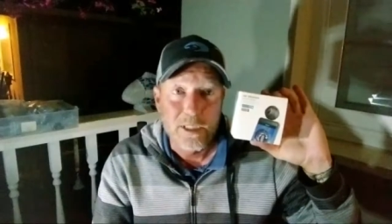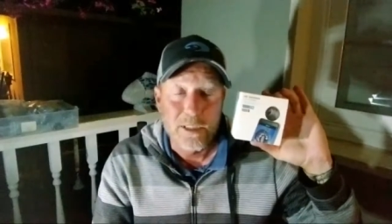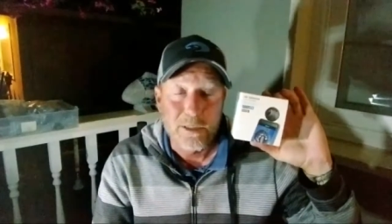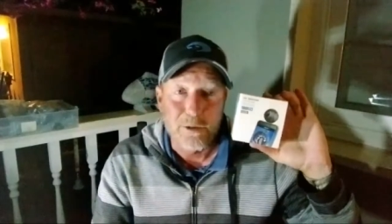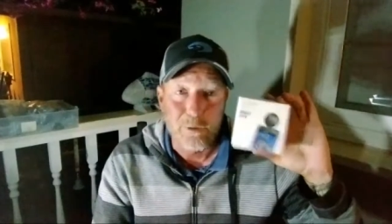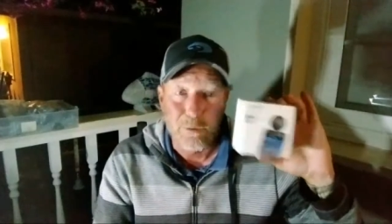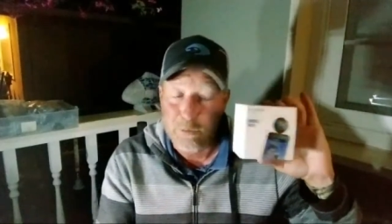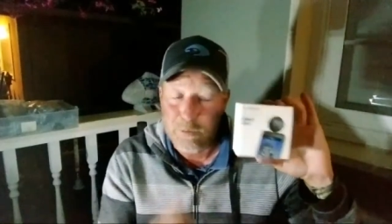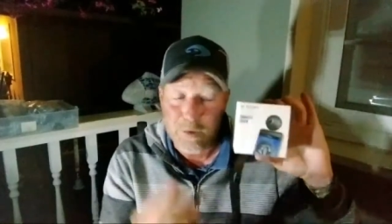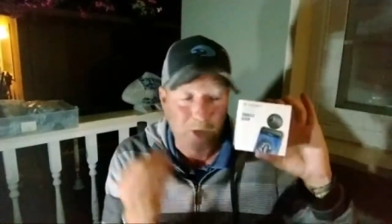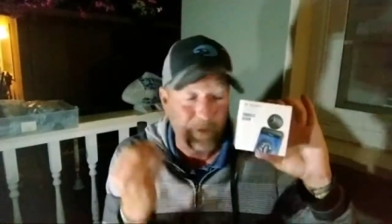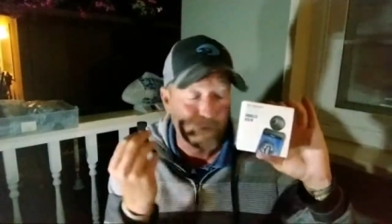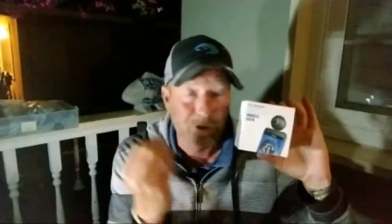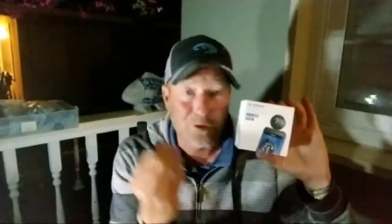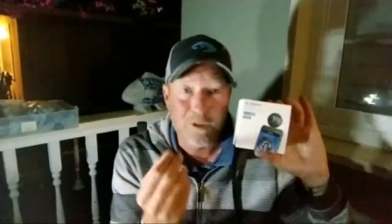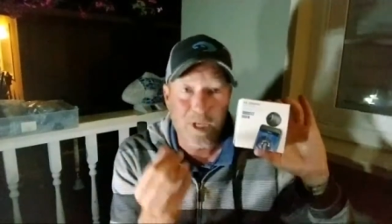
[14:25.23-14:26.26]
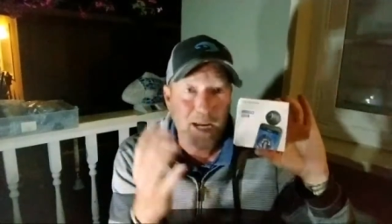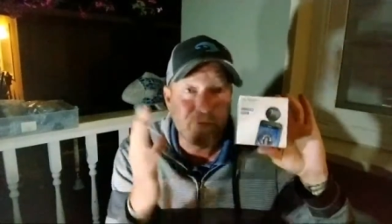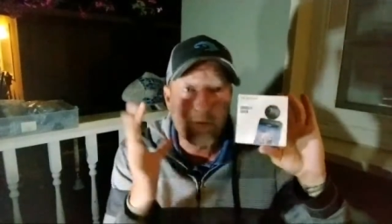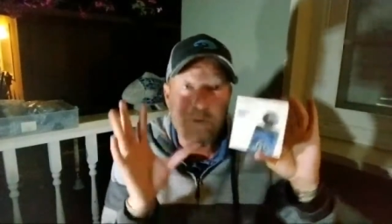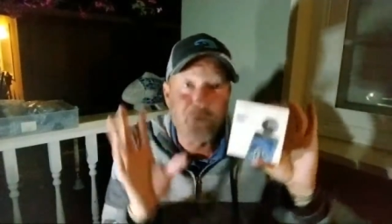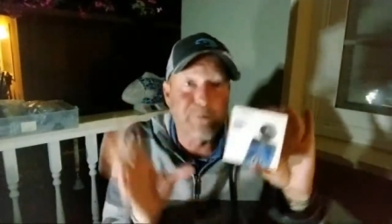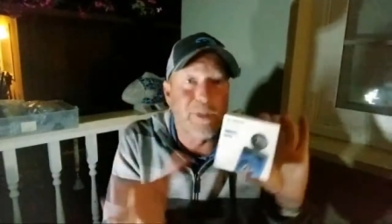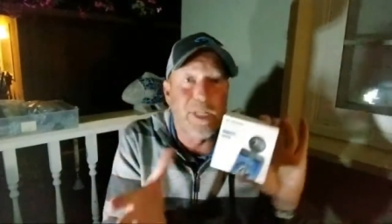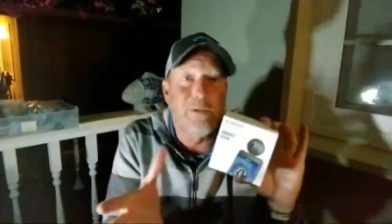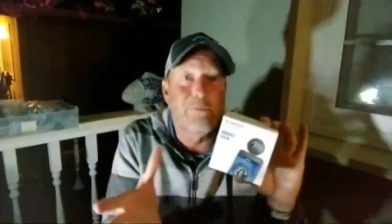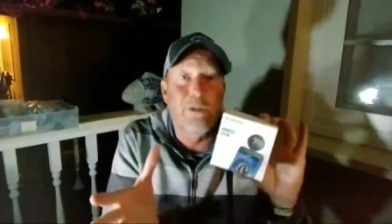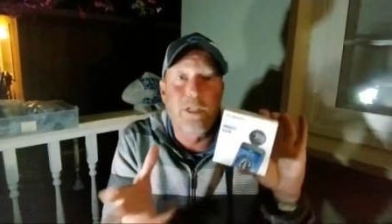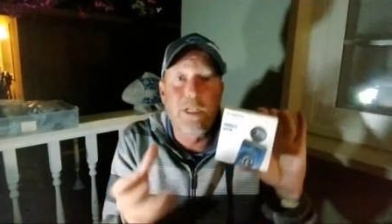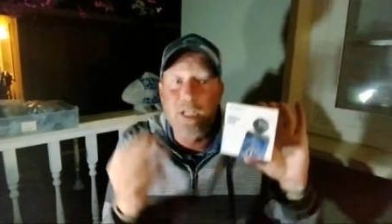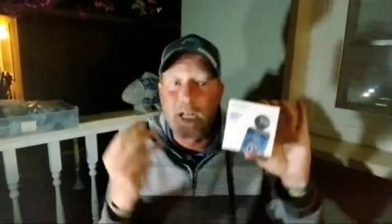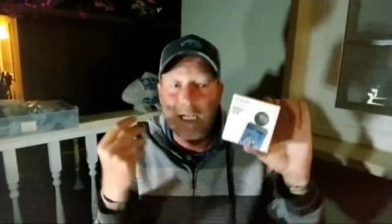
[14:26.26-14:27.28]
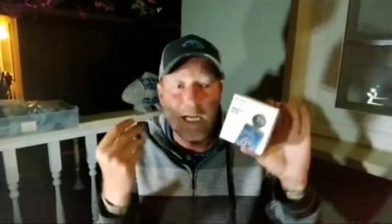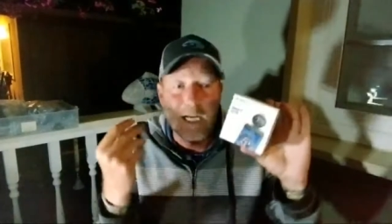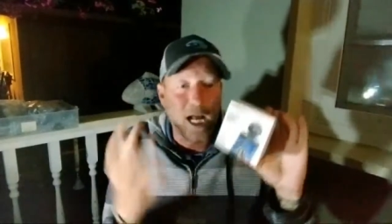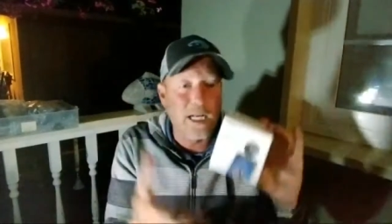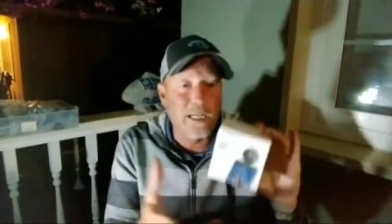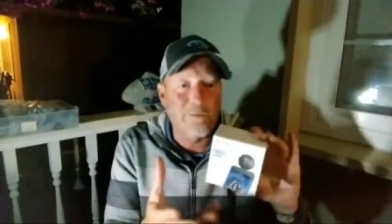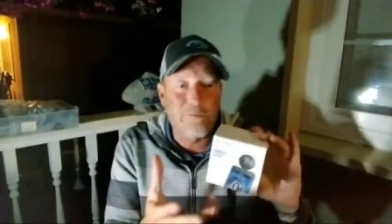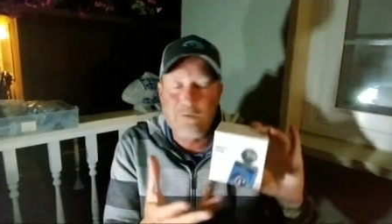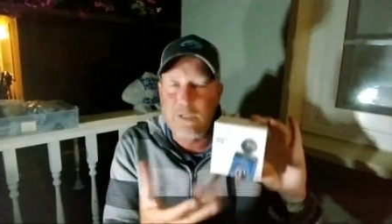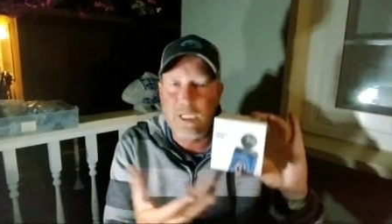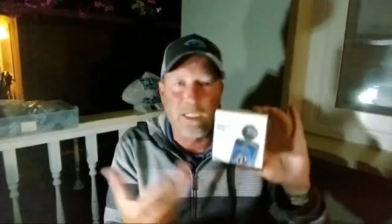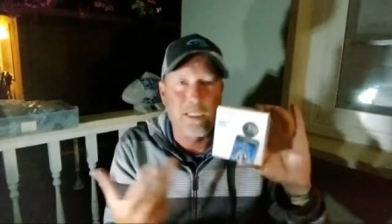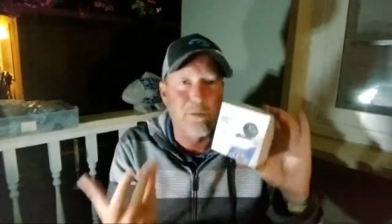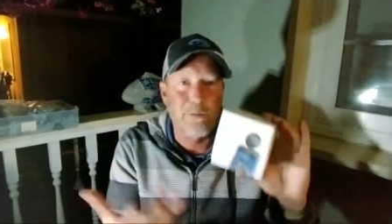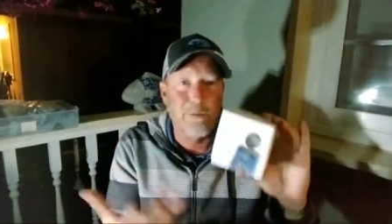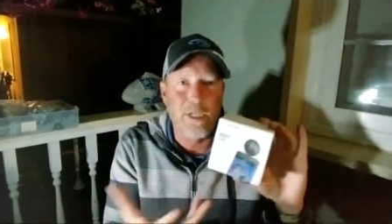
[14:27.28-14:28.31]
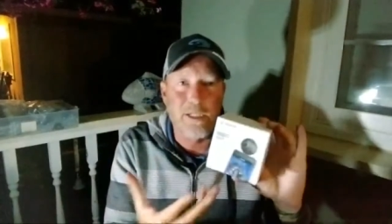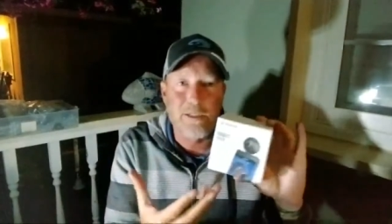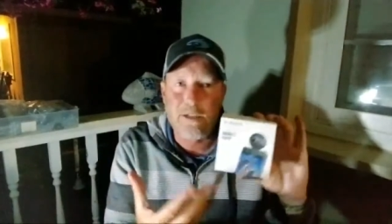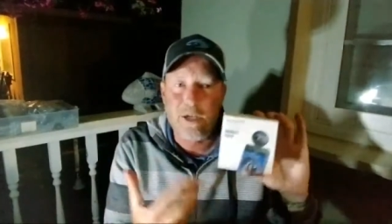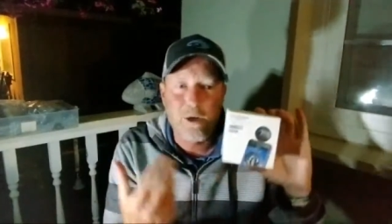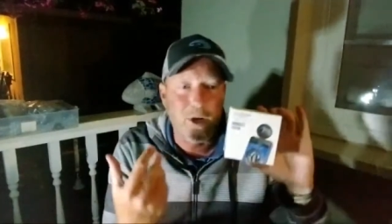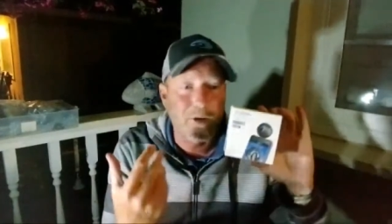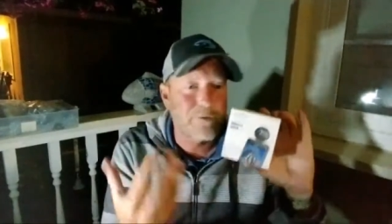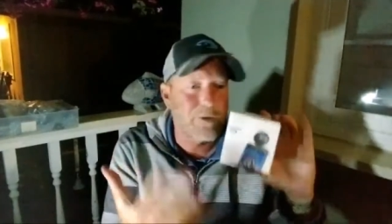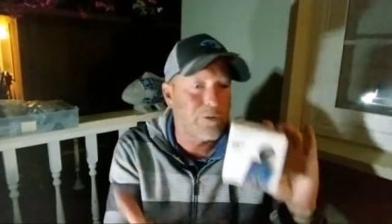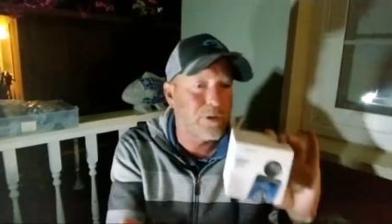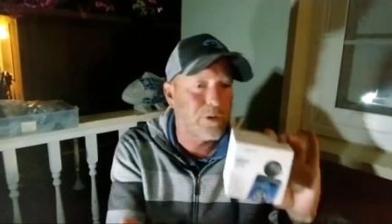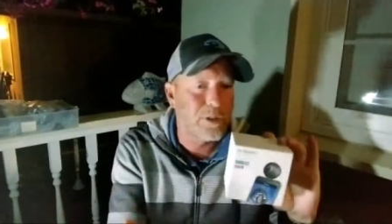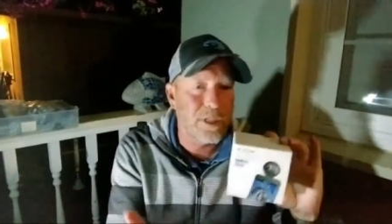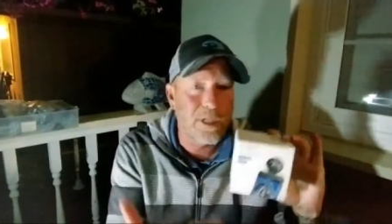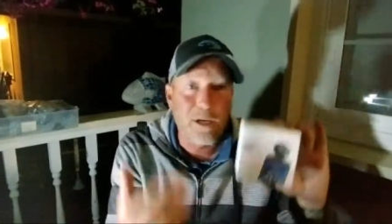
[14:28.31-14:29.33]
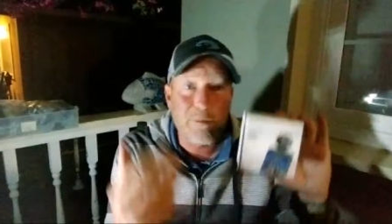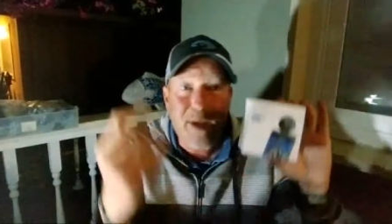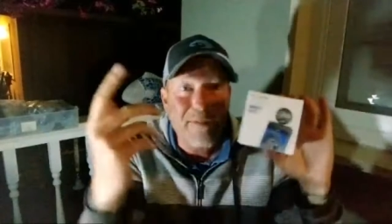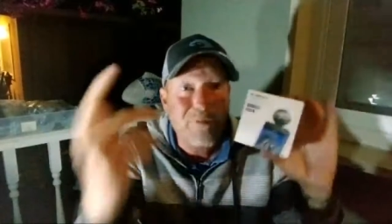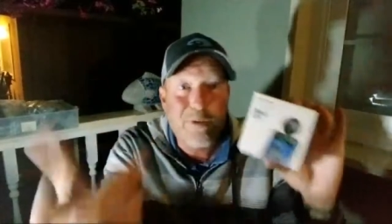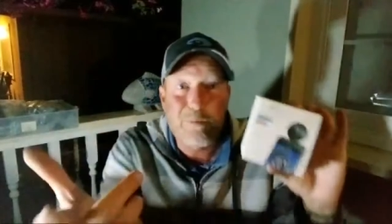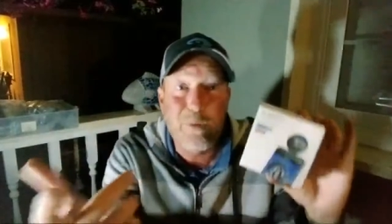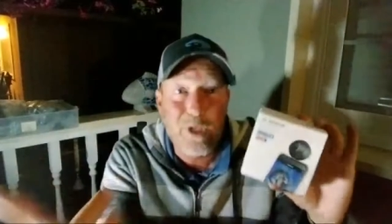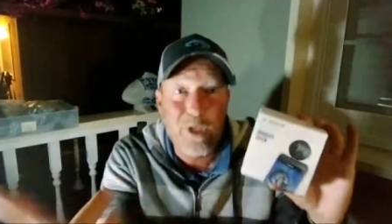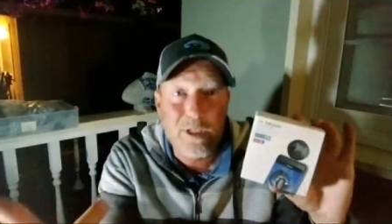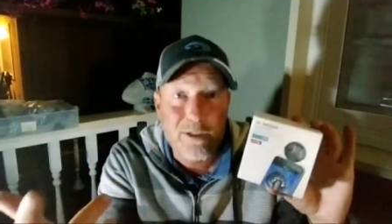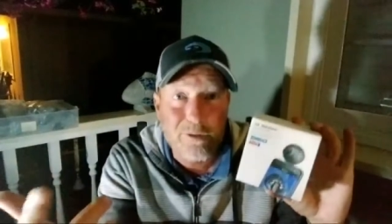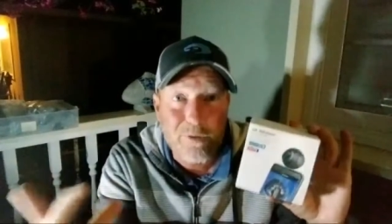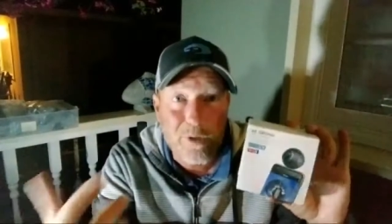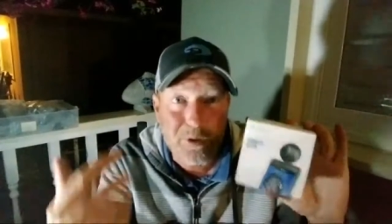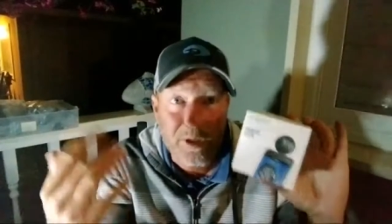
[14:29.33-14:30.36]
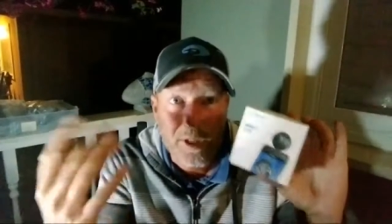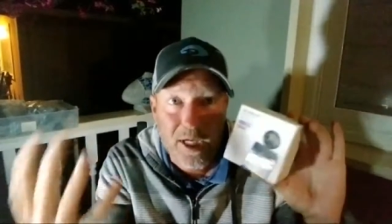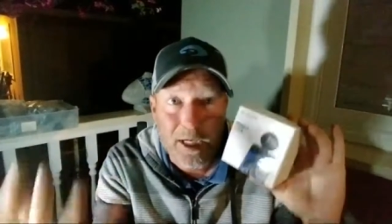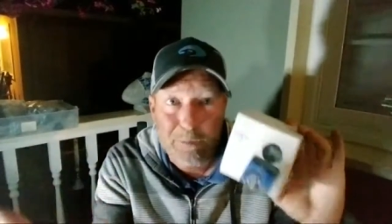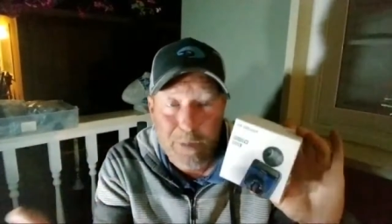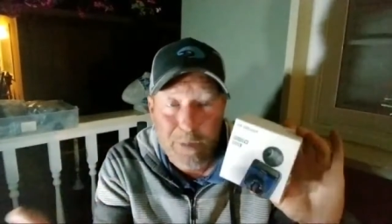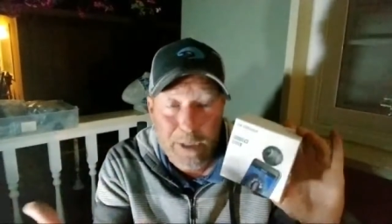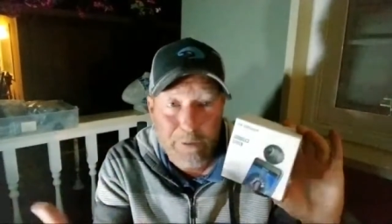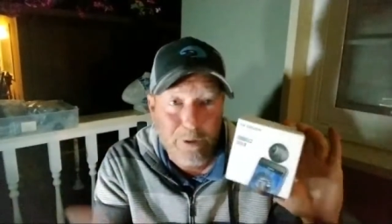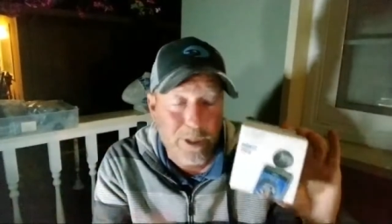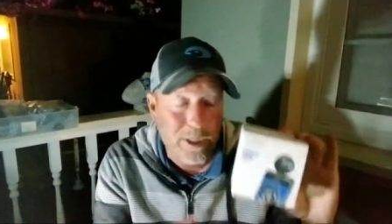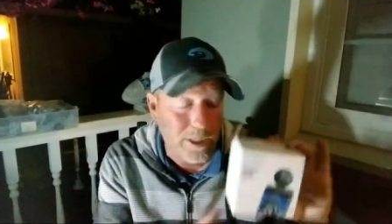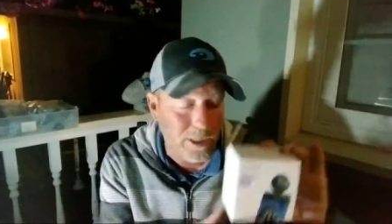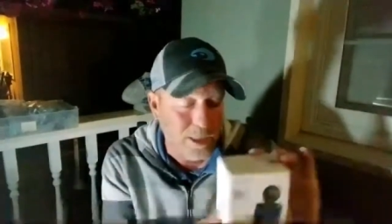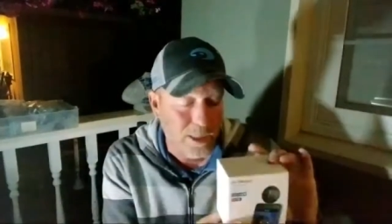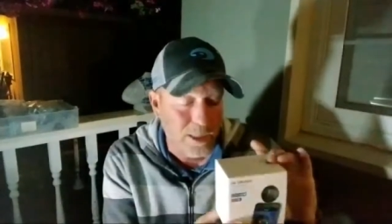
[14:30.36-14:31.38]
So when I haven't even played with it. I got it like a couple days ago. I haven't even hooked it up. Haven't even put it on this phone to kind of play with it.